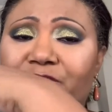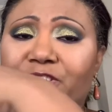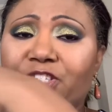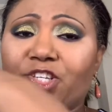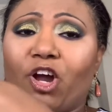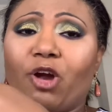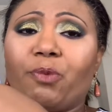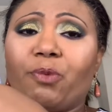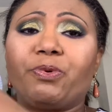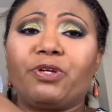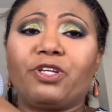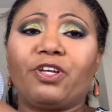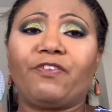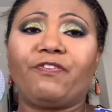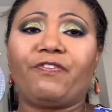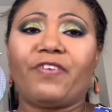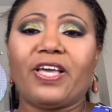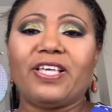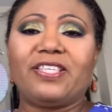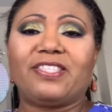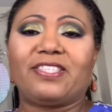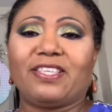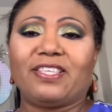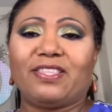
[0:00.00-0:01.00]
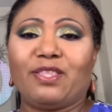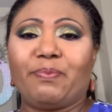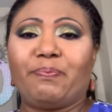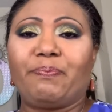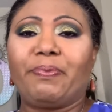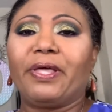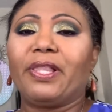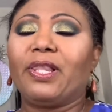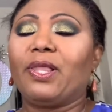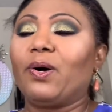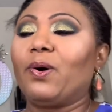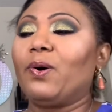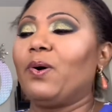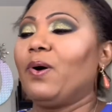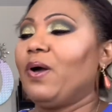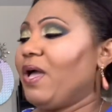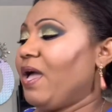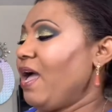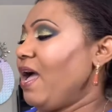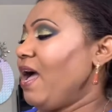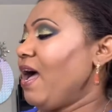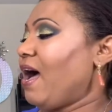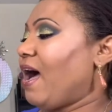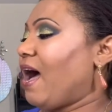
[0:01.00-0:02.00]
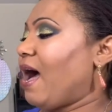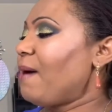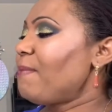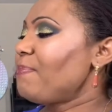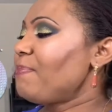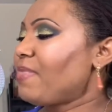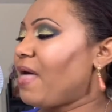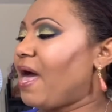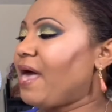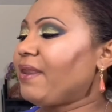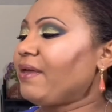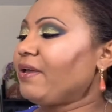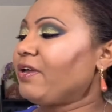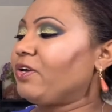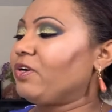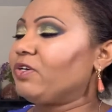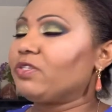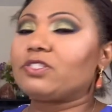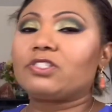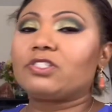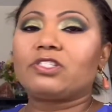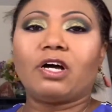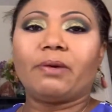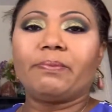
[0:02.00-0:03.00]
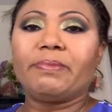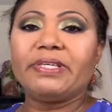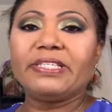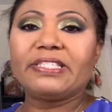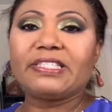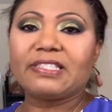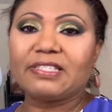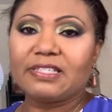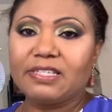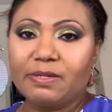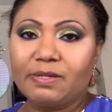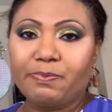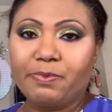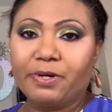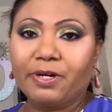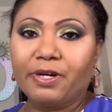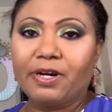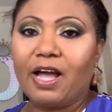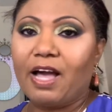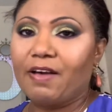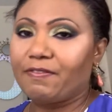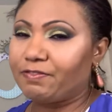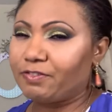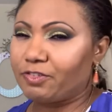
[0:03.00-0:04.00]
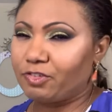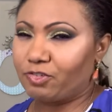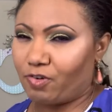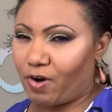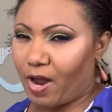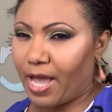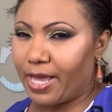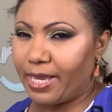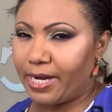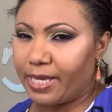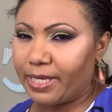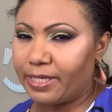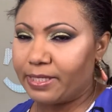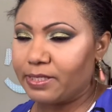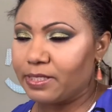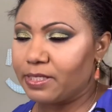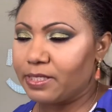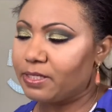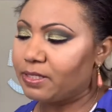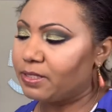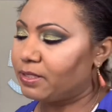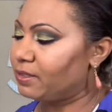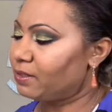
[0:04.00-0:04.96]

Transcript: sorry put your face in the pillow i'm not a good tummy sleeper i've tried it